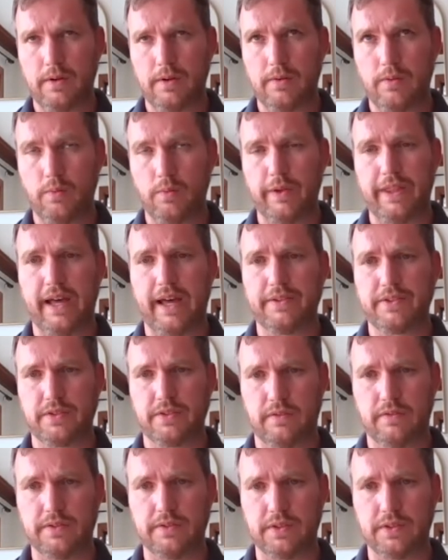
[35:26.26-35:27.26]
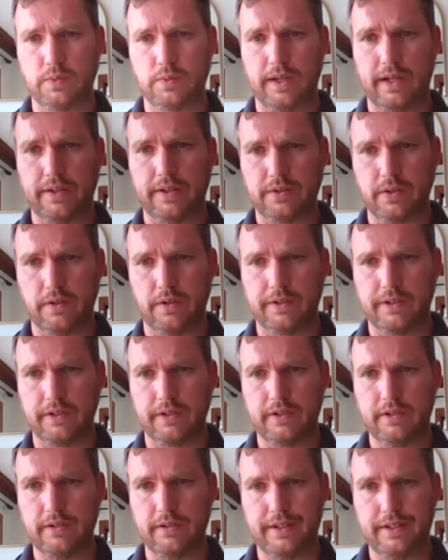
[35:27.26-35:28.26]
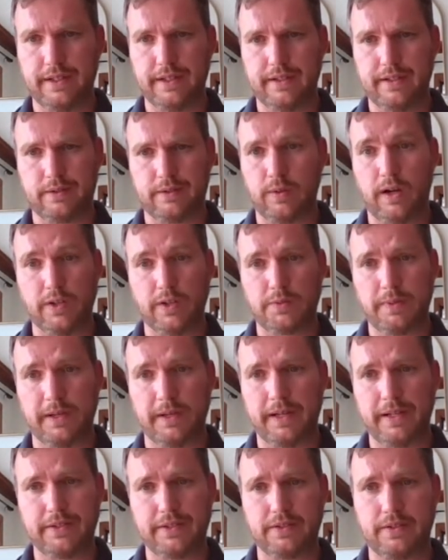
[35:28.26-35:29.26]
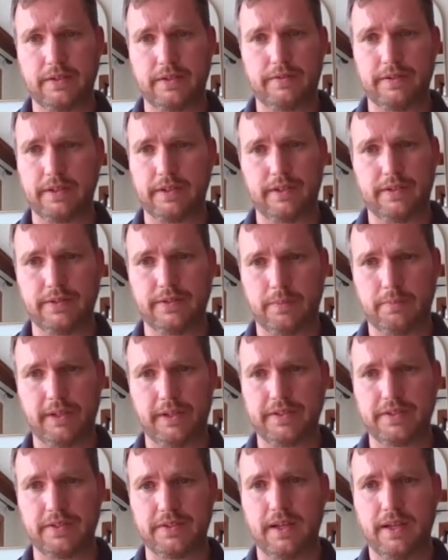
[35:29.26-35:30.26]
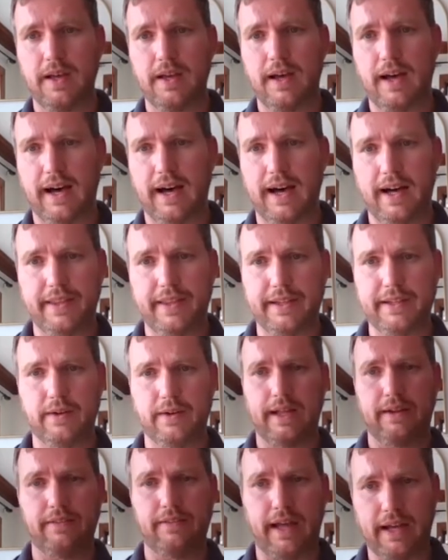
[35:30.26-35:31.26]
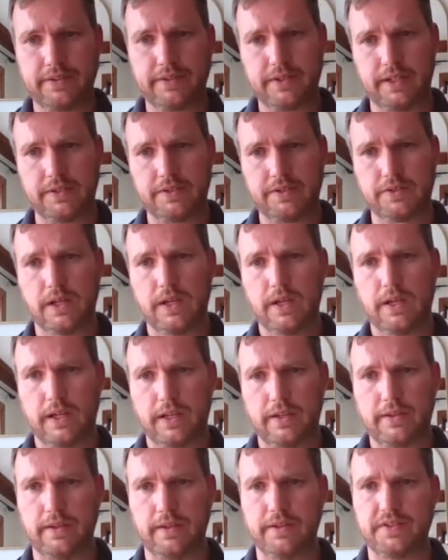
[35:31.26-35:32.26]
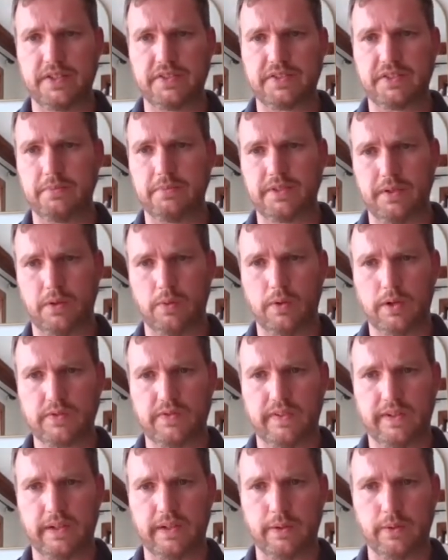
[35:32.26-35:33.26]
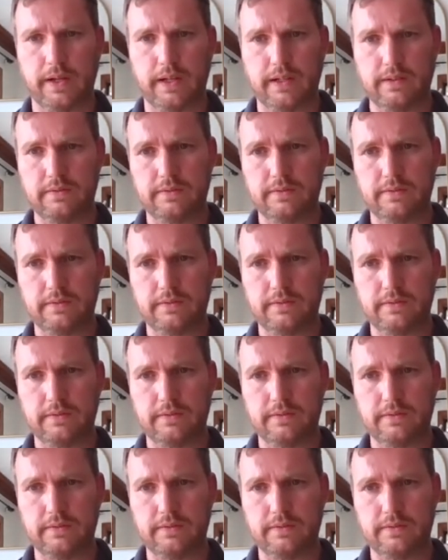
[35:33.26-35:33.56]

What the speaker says: without service as well. So if you're in a crawl space or if you're in some place odd that you don't have access, the system still works very well.